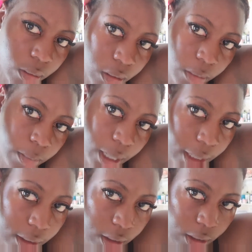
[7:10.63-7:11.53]
Oh
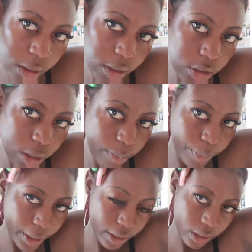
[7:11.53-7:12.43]
my gosh,
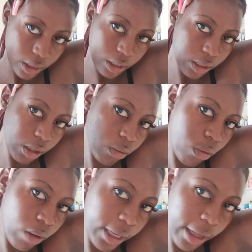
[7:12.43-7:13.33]
I'm panicking,
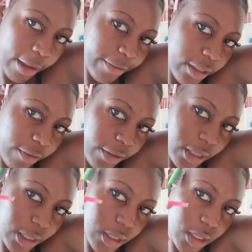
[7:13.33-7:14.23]
Gengoku, and I haven't
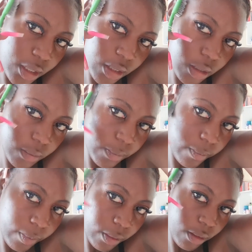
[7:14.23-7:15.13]
even eaten.
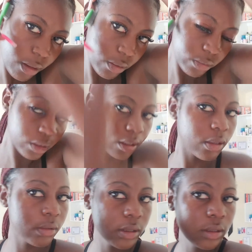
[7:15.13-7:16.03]
I don't
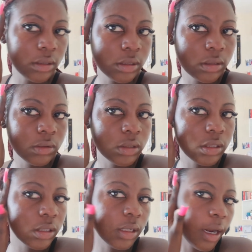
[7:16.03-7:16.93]
think I'll eat, I'll
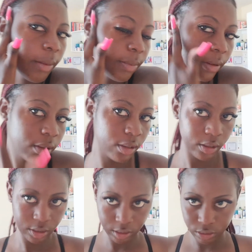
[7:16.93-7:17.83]
just grab
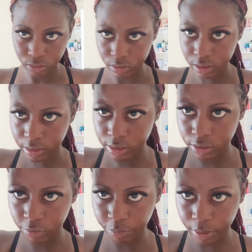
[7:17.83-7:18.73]
two
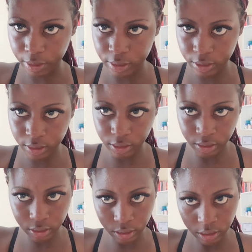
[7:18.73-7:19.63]
slices of bread,
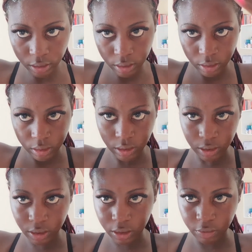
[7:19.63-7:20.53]

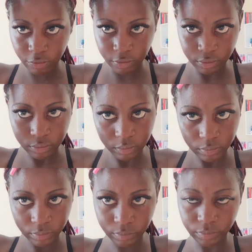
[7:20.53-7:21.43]
then leave.
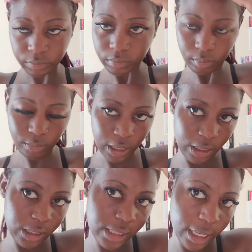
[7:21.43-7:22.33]

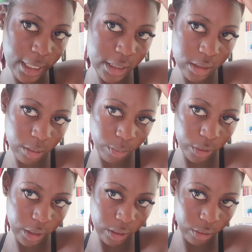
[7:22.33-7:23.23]
At least I ate in the
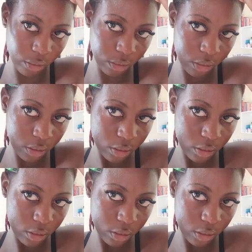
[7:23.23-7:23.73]
morning, you.